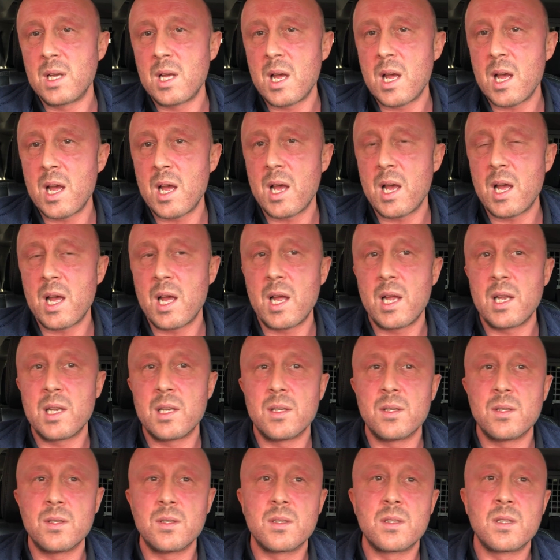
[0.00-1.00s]

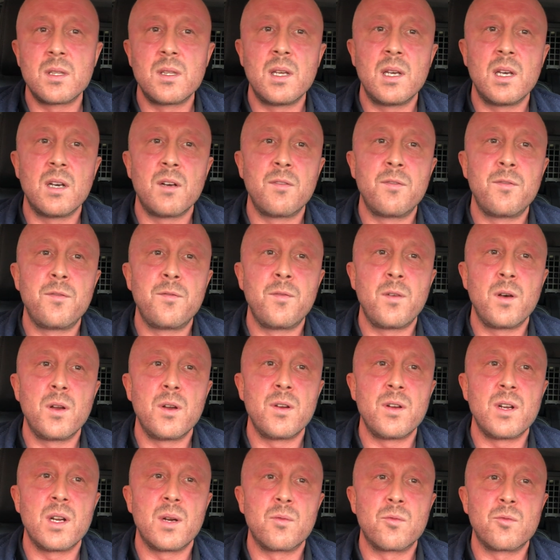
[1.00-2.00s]
and they are
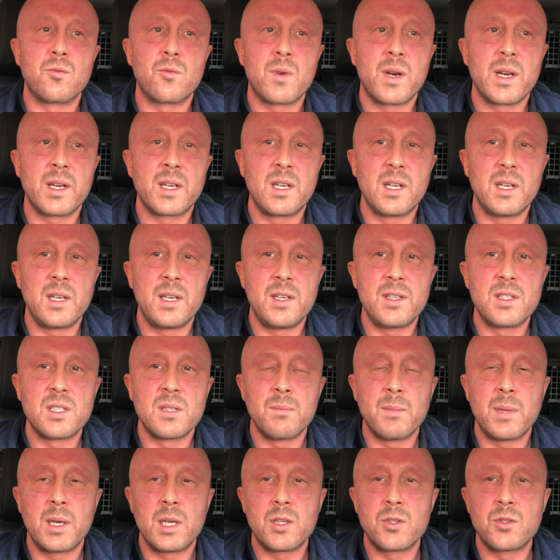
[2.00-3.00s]
followed up regularly
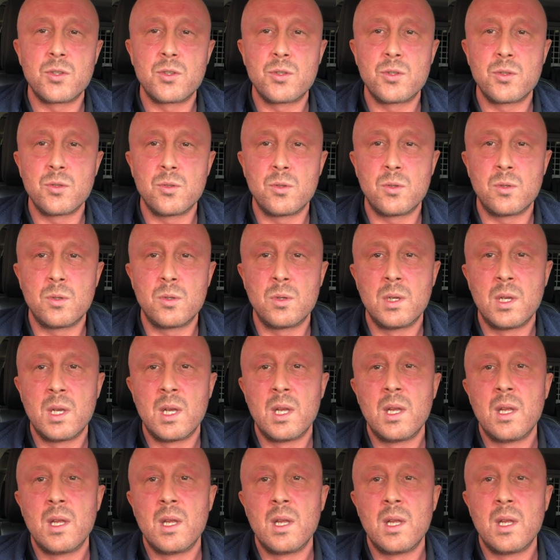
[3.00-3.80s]
to make sure